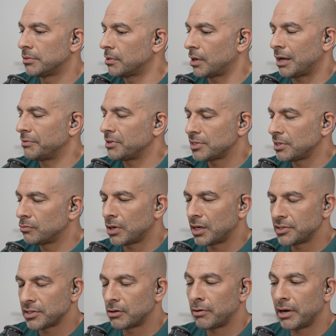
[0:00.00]
obviously,
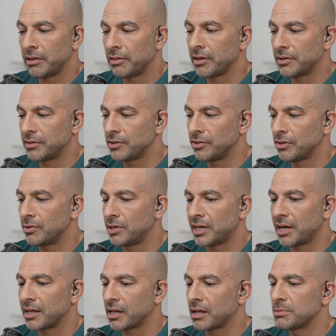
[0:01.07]
running's a great thing to do and
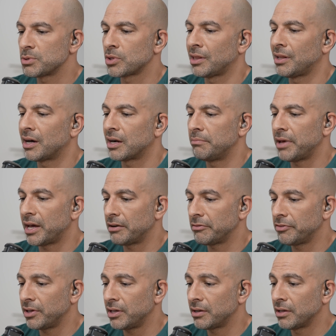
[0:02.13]
it comes with a lot of
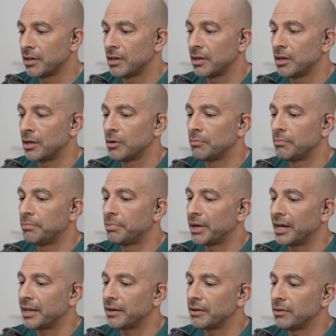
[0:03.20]
benefit
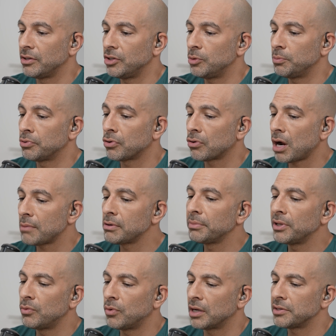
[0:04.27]
but you
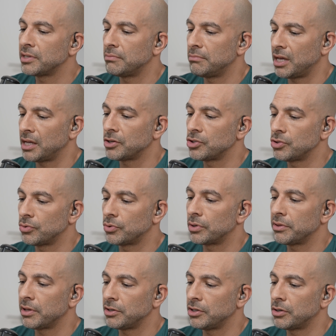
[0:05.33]
probably want to make
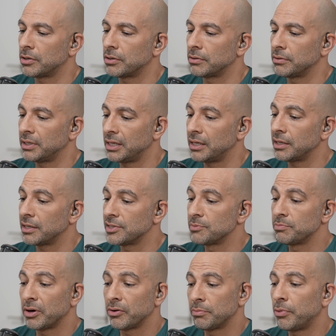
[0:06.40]
sure that your kids,
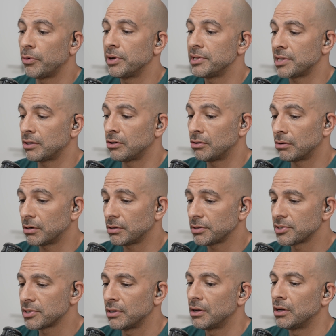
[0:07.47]
both boys and
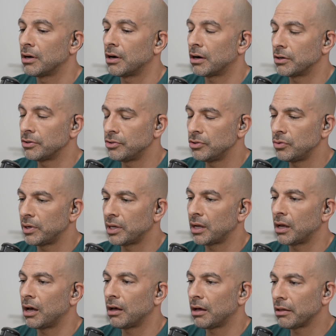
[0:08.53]
girls, are doing
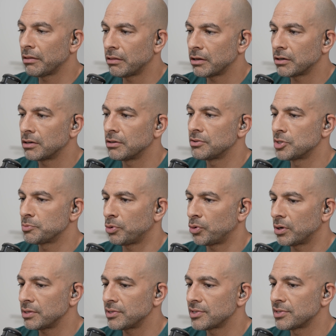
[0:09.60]
other
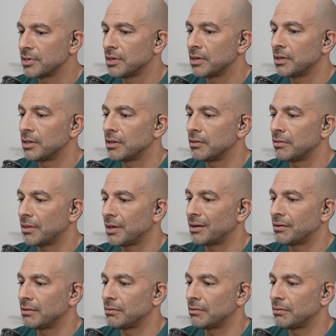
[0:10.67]
sports that